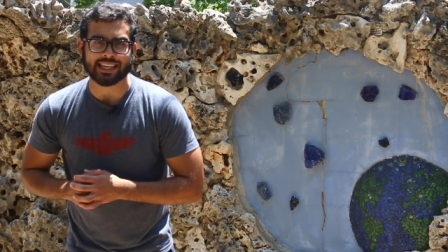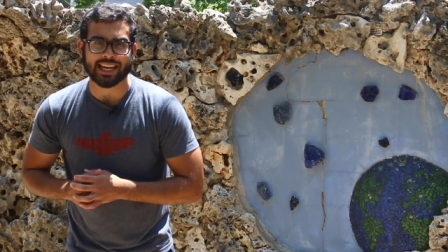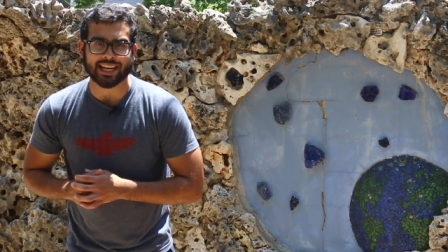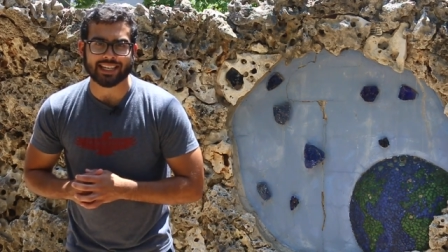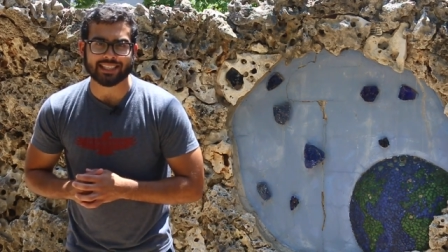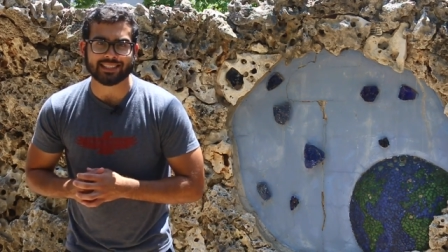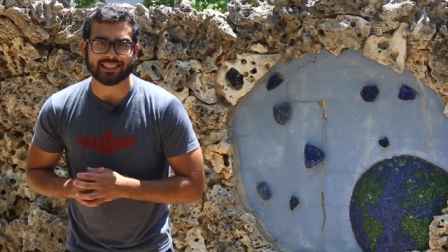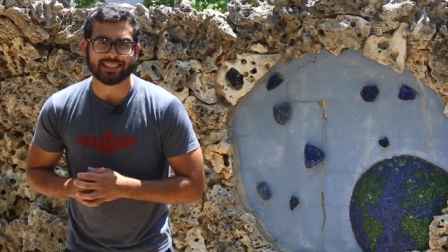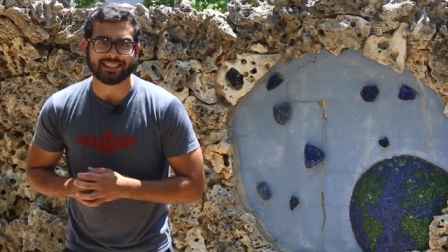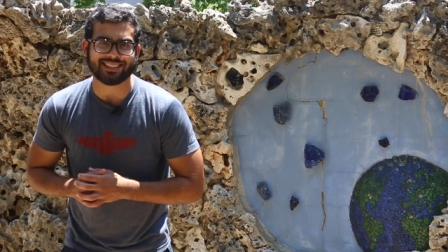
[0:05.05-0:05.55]

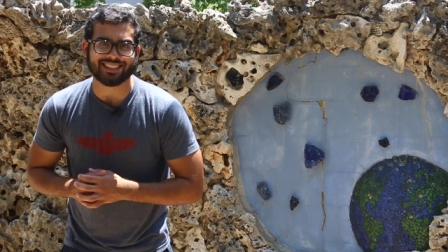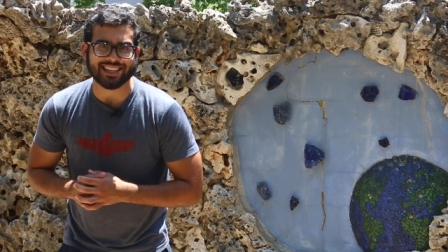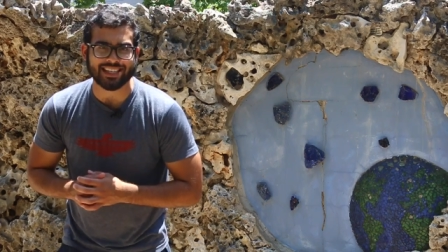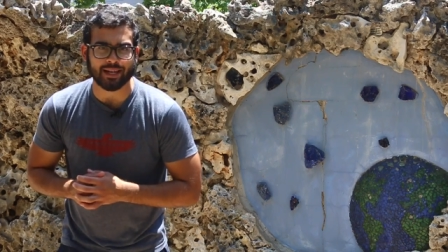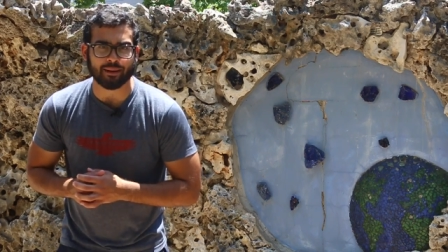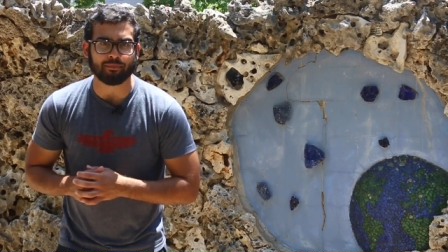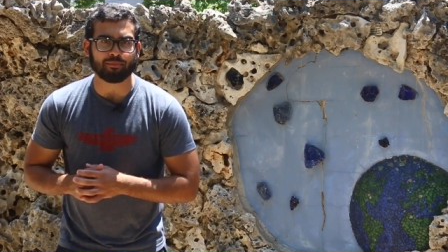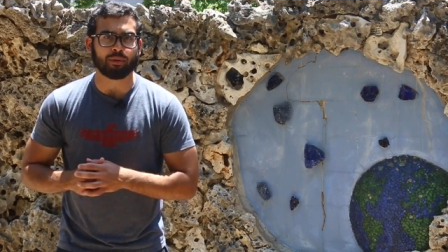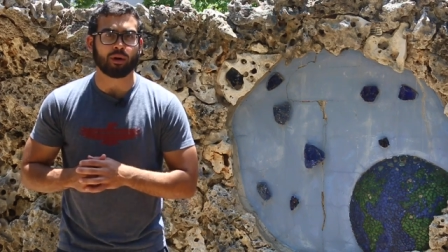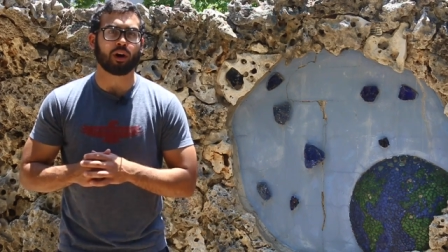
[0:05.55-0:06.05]
Texas,
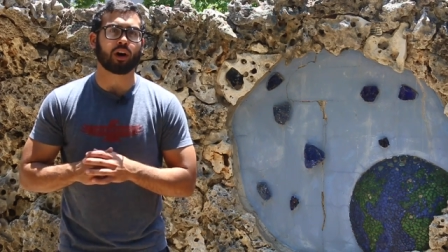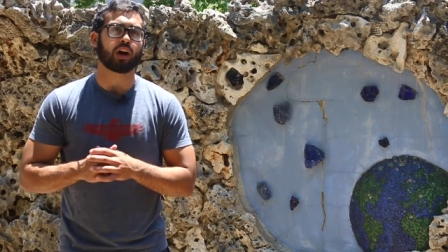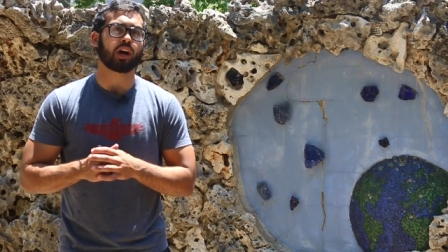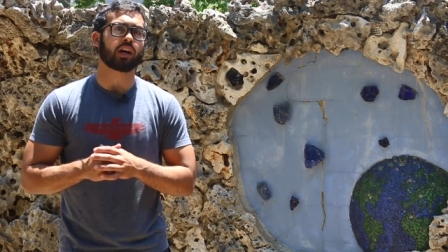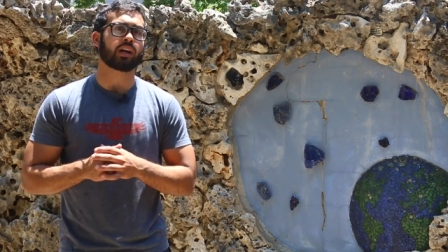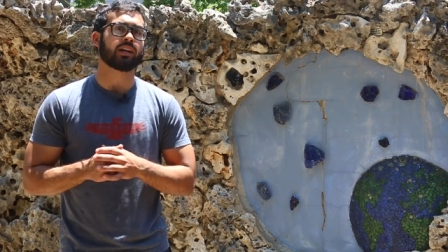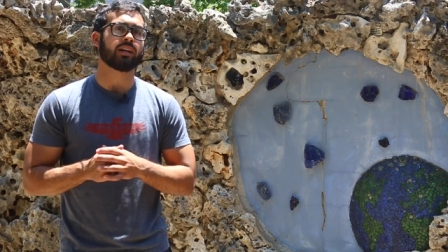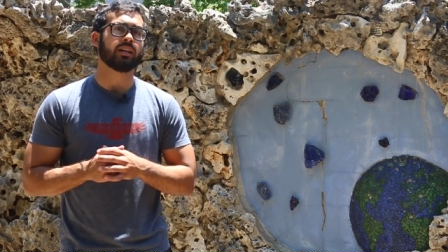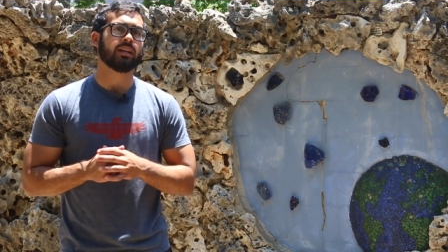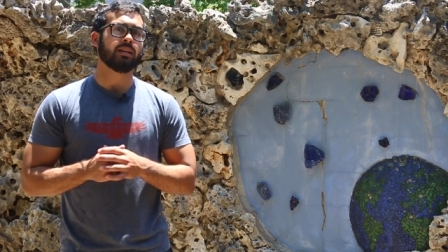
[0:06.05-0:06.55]
in a
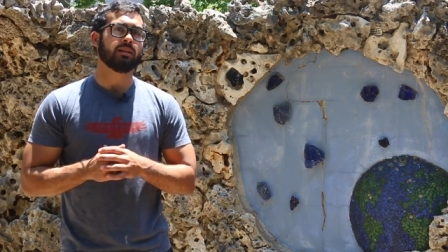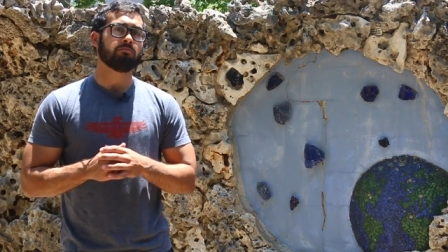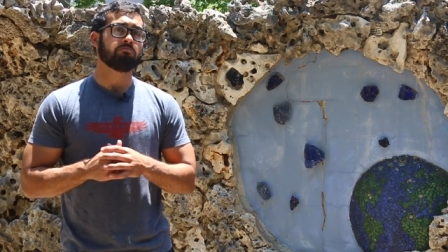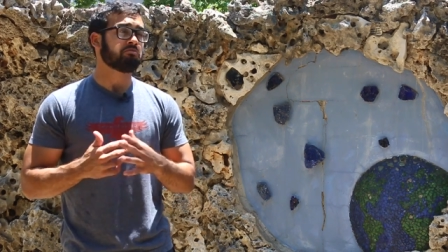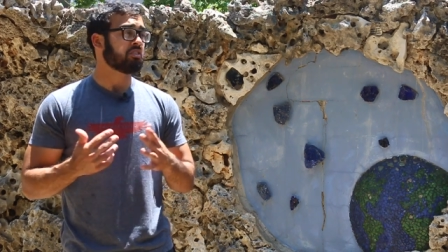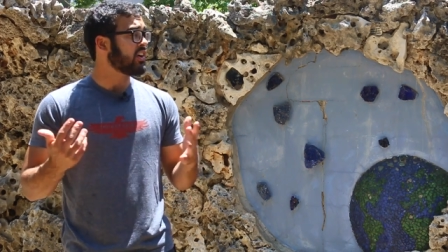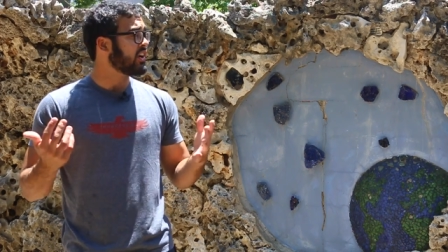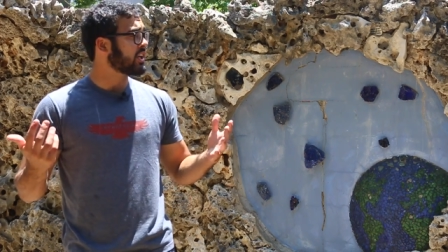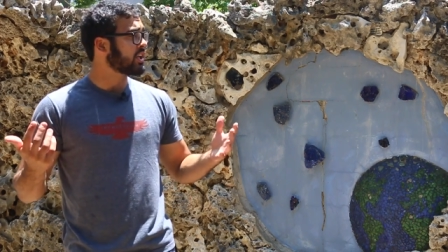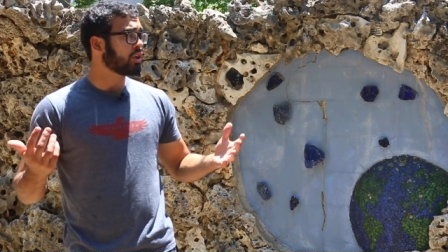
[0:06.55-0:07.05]
park
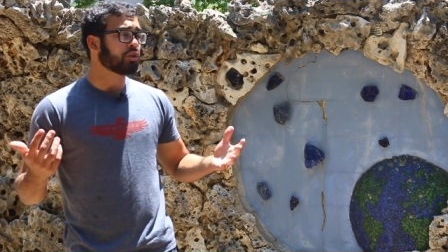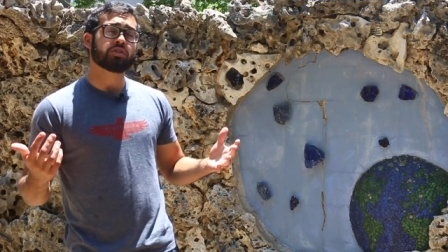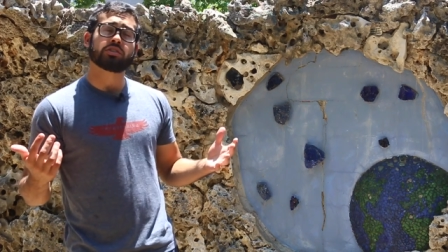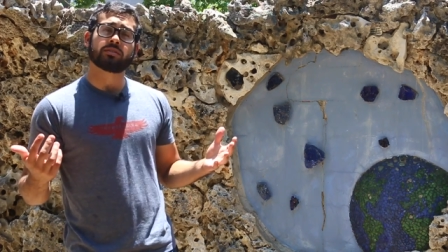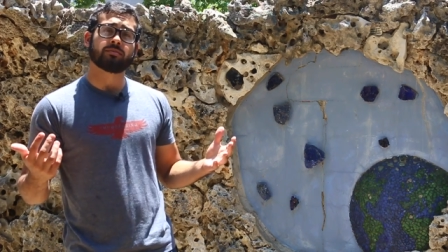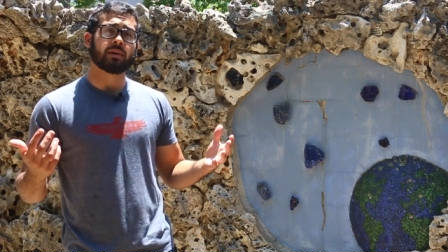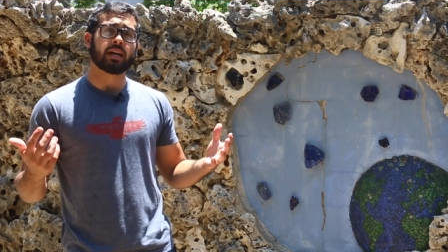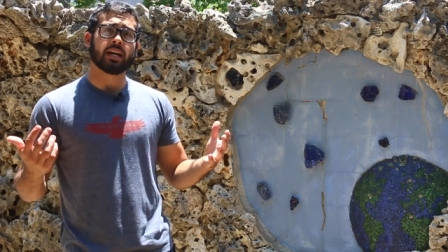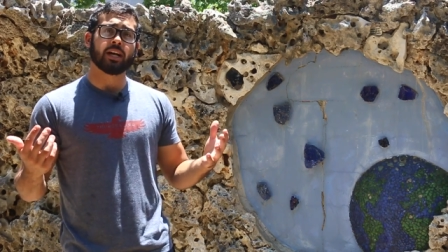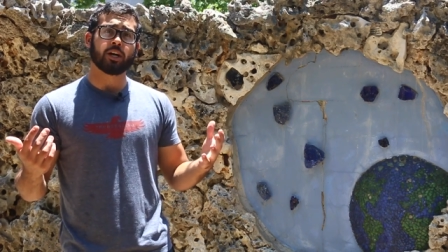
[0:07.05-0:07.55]
very close
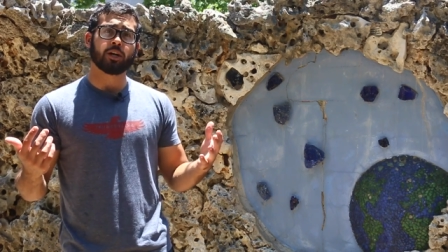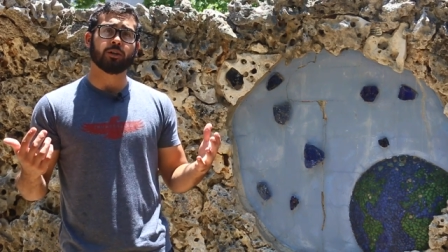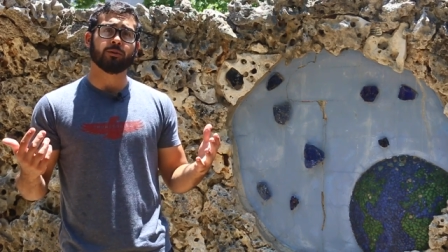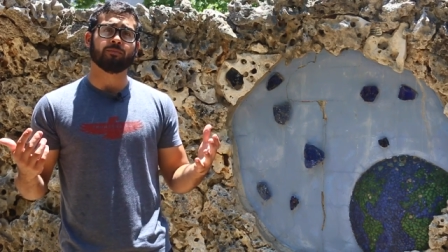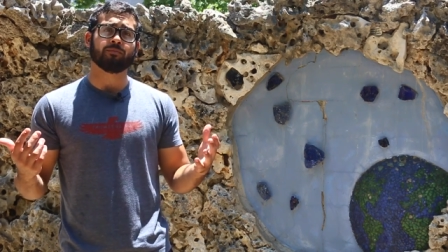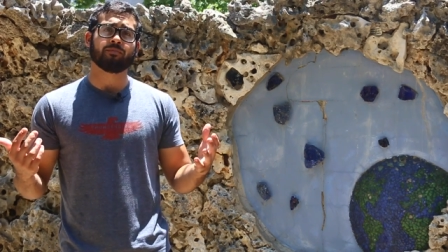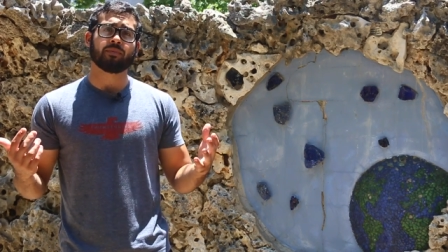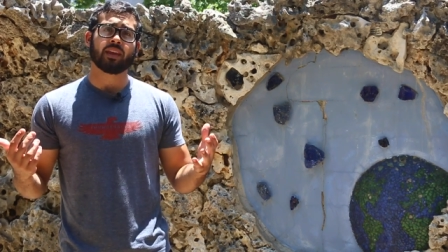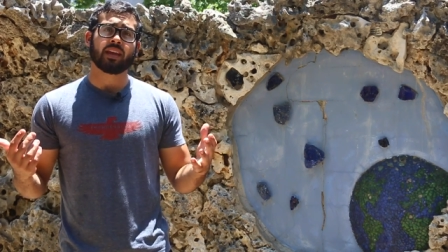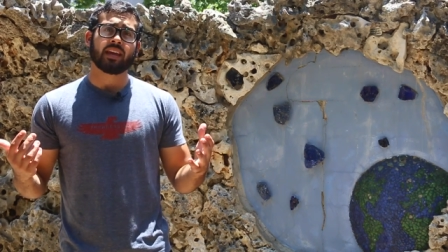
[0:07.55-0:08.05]
to my
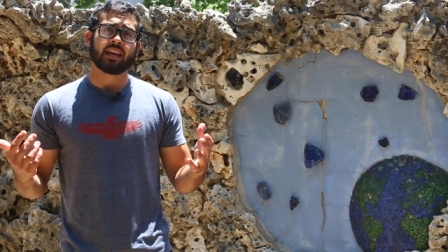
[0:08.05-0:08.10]
home,